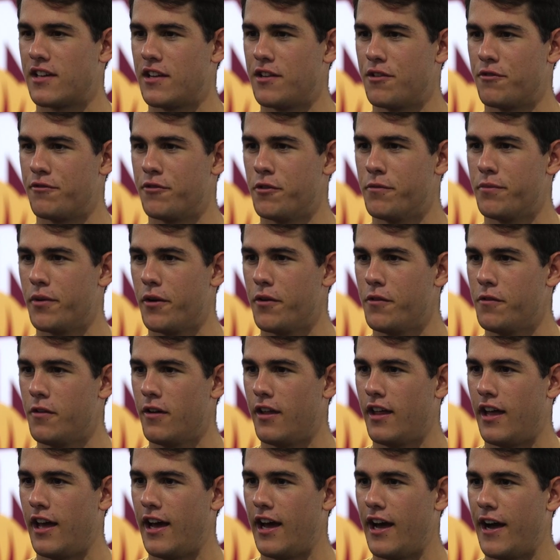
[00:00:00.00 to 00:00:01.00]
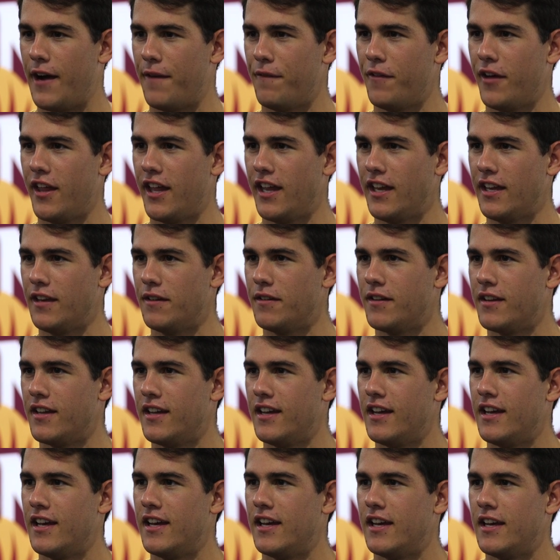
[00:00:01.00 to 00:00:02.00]
senior football, and then
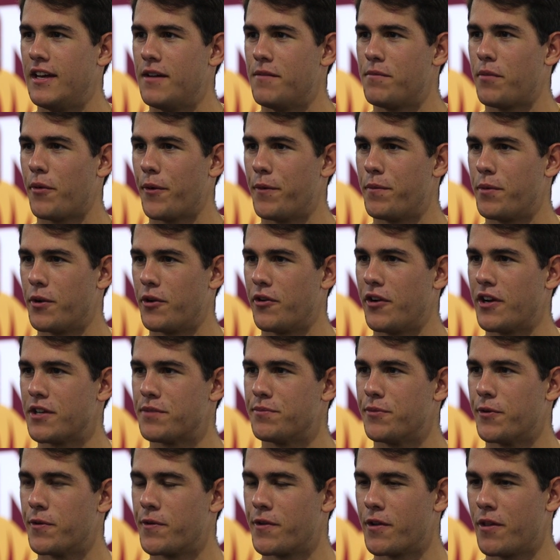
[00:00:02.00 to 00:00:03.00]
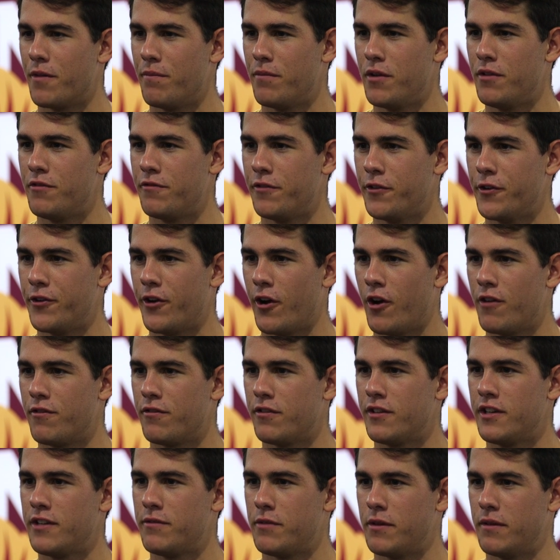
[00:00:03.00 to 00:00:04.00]
probably progress more into the midfield,
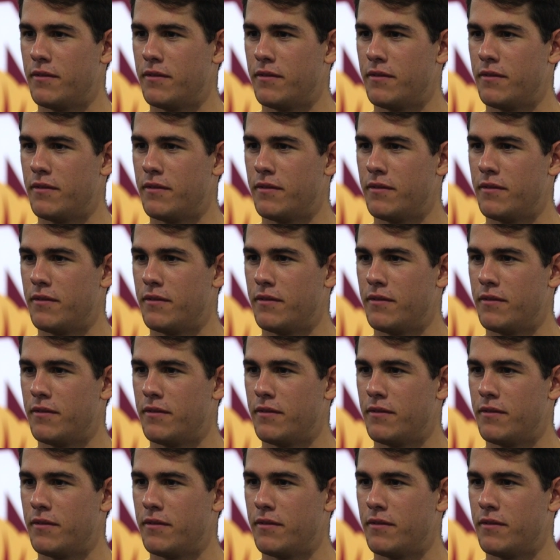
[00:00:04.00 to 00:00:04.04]
hopefully.